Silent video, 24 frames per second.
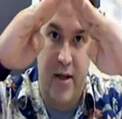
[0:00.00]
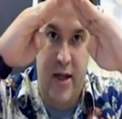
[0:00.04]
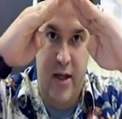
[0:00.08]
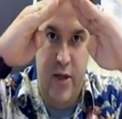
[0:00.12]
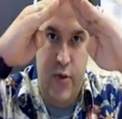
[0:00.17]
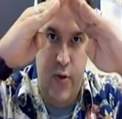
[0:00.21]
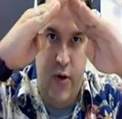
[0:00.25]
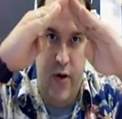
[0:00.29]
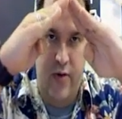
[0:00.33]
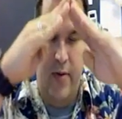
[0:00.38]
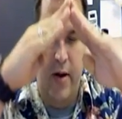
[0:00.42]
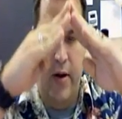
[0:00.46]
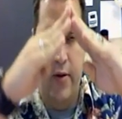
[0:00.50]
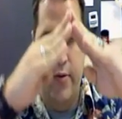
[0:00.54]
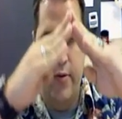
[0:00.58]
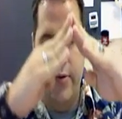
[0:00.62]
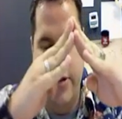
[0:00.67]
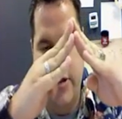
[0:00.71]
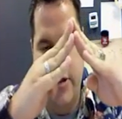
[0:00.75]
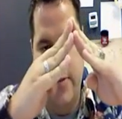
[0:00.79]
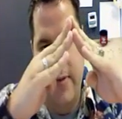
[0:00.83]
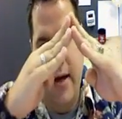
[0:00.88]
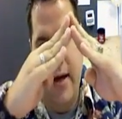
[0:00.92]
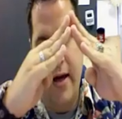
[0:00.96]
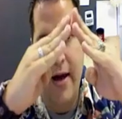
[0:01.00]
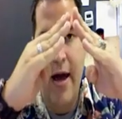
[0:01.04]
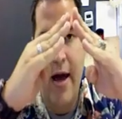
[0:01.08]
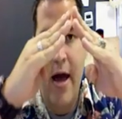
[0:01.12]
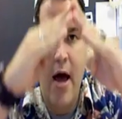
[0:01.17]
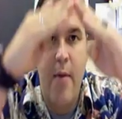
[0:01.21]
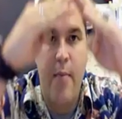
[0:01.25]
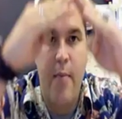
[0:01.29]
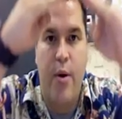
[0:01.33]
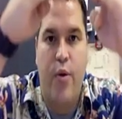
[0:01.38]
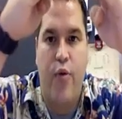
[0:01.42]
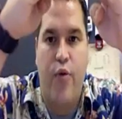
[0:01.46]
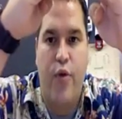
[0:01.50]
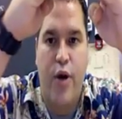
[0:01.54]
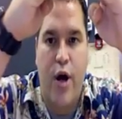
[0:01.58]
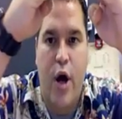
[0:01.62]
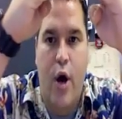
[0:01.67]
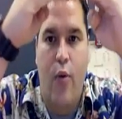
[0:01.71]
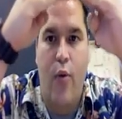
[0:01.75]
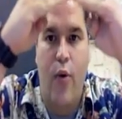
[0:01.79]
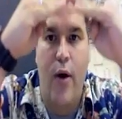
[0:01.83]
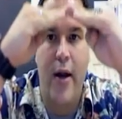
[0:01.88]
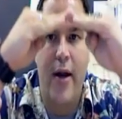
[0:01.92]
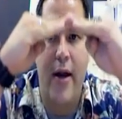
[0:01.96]
That's where everybody wants to be. But if we go
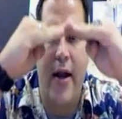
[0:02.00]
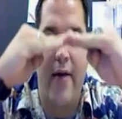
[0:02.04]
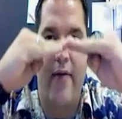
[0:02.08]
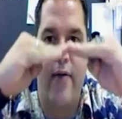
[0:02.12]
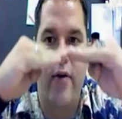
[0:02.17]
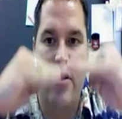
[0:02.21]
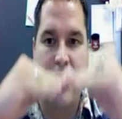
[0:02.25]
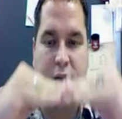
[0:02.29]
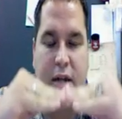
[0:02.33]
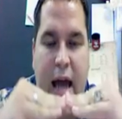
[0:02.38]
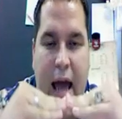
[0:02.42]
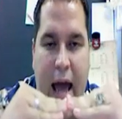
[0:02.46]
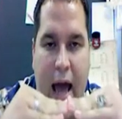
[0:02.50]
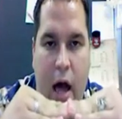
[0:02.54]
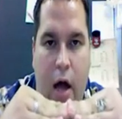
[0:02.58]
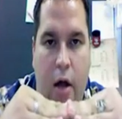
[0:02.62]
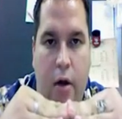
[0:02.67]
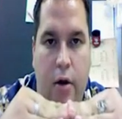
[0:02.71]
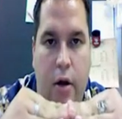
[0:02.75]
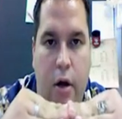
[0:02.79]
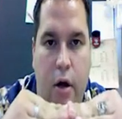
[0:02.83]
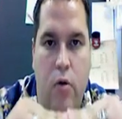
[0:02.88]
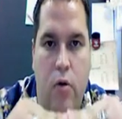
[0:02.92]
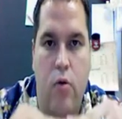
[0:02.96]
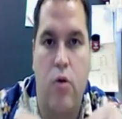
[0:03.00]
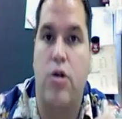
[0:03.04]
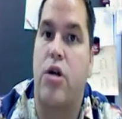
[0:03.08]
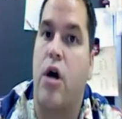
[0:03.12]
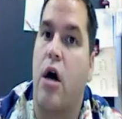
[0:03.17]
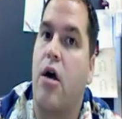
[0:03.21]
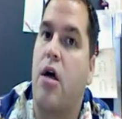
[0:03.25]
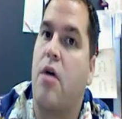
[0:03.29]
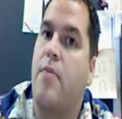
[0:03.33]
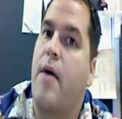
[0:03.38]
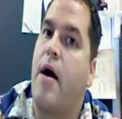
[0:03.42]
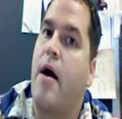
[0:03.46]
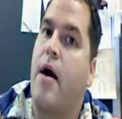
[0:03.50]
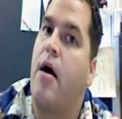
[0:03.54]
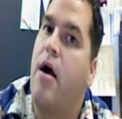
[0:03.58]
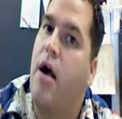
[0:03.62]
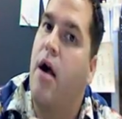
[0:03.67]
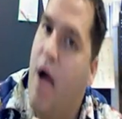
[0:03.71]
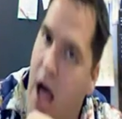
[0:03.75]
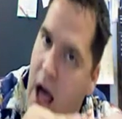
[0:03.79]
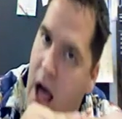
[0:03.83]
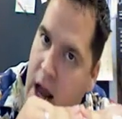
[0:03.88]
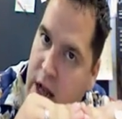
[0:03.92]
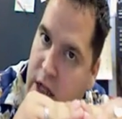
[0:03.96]
one level down, we're talking about
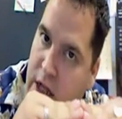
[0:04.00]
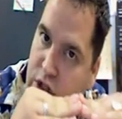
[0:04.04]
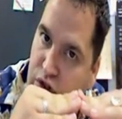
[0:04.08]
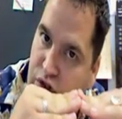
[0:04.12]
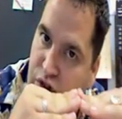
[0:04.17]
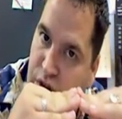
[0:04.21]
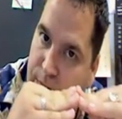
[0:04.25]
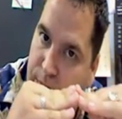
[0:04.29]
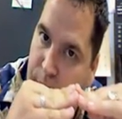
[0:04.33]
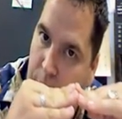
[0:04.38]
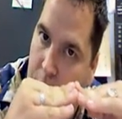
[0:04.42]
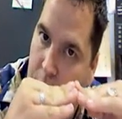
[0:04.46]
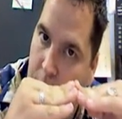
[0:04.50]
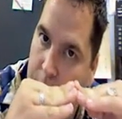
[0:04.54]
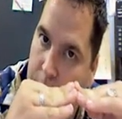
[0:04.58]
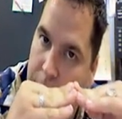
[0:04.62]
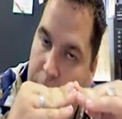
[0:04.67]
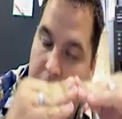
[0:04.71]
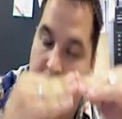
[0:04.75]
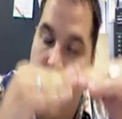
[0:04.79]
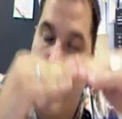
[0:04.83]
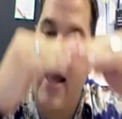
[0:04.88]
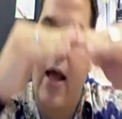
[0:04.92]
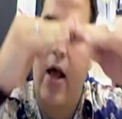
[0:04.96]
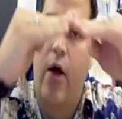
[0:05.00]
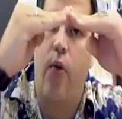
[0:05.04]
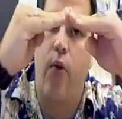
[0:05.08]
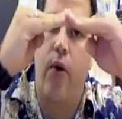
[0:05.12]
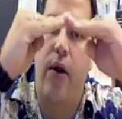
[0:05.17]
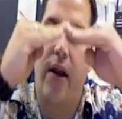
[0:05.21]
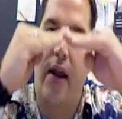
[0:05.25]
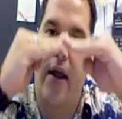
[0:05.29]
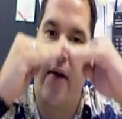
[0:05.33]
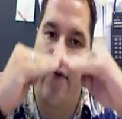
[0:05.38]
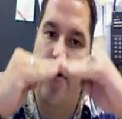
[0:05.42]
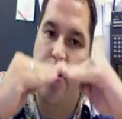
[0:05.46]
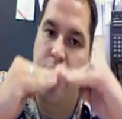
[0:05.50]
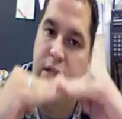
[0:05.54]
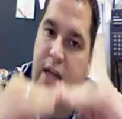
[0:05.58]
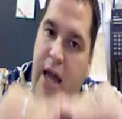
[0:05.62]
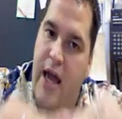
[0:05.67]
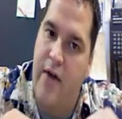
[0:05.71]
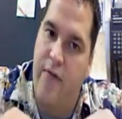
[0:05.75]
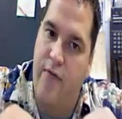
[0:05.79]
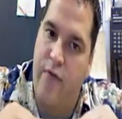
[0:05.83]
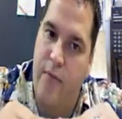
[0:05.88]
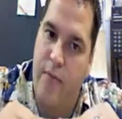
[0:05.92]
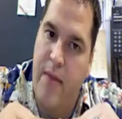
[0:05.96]
college football. And one level
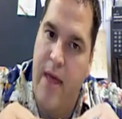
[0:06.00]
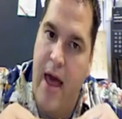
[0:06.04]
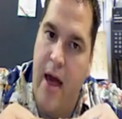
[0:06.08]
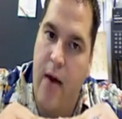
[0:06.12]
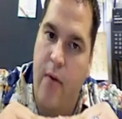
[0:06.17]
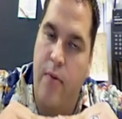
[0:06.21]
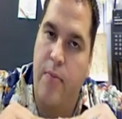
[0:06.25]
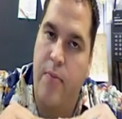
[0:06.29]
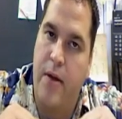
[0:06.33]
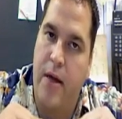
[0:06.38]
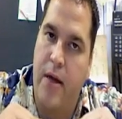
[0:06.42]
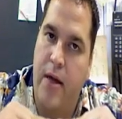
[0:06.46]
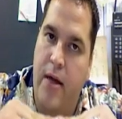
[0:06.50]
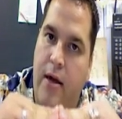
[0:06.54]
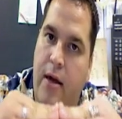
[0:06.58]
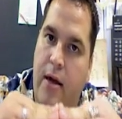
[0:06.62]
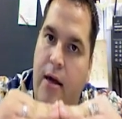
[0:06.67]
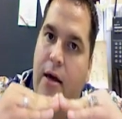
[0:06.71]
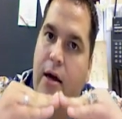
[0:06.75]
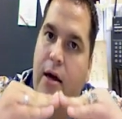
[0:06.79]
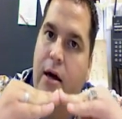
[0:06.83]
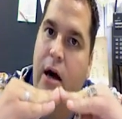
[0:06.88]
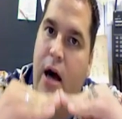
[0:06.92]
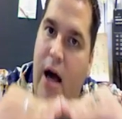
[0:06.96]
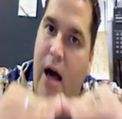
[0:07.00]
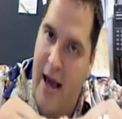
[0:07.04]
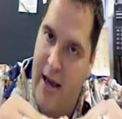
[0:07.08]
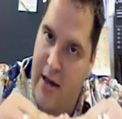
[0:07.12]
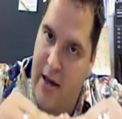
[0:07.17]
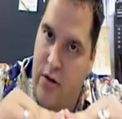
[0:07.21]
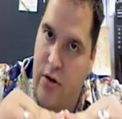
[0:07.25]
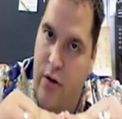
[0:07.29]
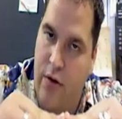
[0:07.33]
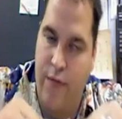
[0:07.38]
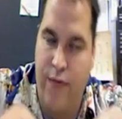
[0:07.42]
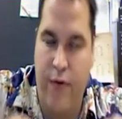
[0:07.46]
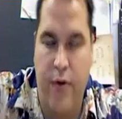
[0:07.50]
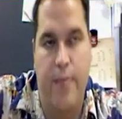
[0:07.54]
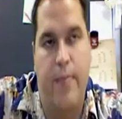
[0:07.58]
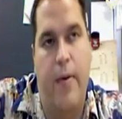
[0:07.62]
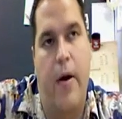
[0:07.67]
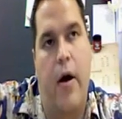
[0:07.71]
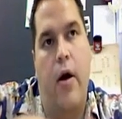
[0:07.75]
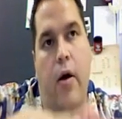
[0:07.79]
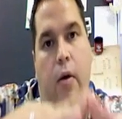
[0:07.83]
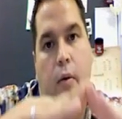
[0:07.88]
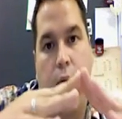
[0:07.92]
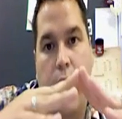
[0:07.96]
down from that would be high school
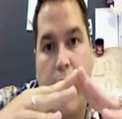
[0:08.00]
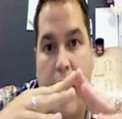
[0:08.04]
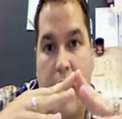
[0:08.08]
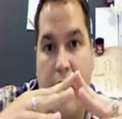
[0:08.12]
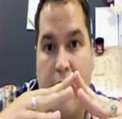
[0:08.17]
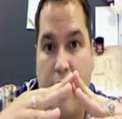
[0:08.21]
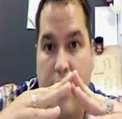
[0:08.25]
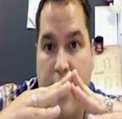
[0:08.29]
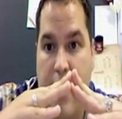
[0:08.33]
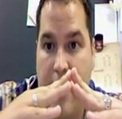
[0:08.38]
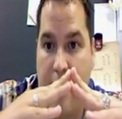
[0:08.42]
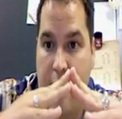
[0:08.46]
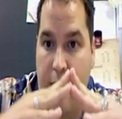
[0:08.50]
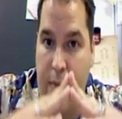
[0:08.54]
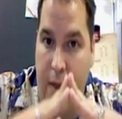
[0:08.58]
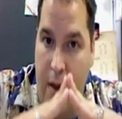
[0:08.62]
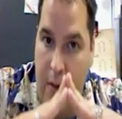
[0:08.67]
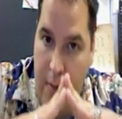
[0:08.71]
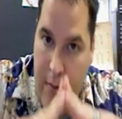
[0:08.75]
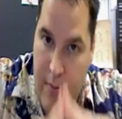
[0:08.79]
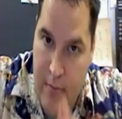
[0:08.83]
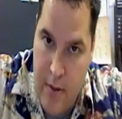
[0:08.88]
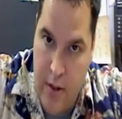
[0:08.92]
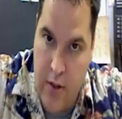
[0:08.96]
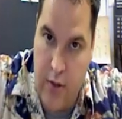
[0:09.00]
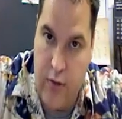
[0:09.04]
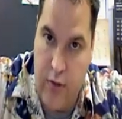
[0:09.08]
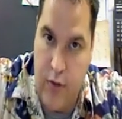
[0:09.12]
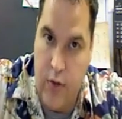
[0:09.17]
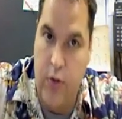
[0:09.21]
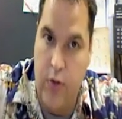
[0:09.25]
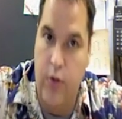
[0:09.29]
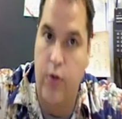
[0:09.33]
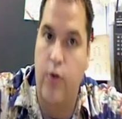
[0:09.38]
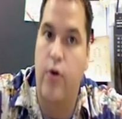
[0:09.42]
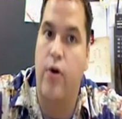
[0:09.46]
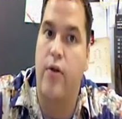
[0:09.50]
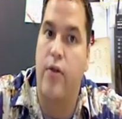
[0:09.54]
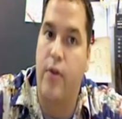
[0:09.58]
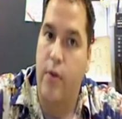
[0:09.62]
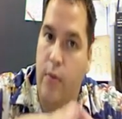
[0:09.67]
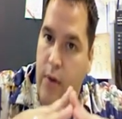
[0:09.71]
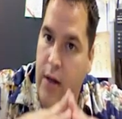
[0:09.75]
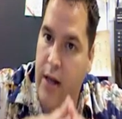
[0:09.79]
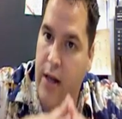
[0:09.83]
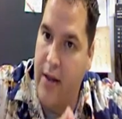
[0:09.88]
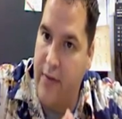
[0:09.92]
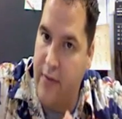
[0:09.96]
football. And one level down from that would be middle school. And then
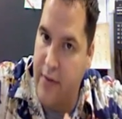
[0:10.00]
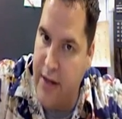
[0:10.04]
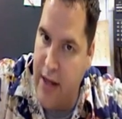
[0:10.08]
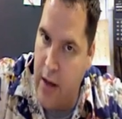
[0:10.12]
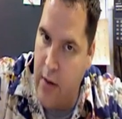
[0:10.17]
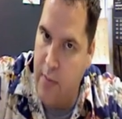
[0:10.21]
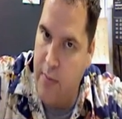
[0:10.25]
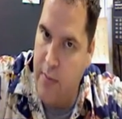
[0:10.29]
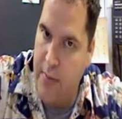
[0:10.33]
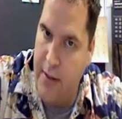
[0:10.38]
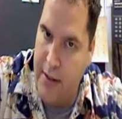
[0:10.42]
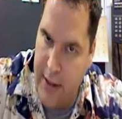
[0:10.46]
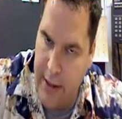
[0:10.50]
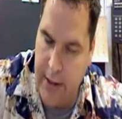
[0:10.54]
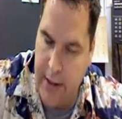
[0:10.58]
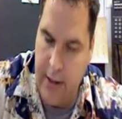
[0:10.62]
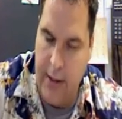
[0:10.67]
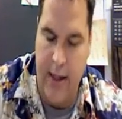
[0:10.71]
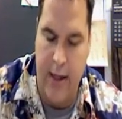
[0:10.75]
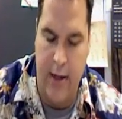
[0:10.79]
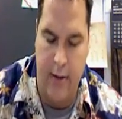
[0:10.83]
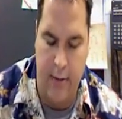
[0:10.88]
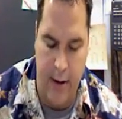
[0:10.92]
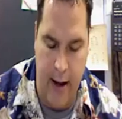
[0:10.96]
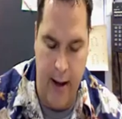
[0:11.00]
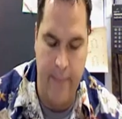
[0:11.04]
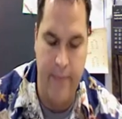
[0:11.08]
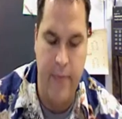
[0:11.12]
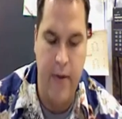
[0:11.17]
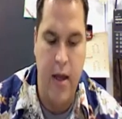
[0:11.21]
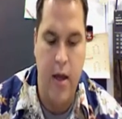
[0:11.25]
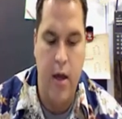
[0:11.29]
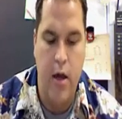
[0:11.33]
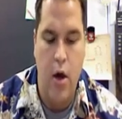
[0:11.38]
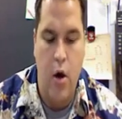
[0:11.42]
one level down would be Little League, right?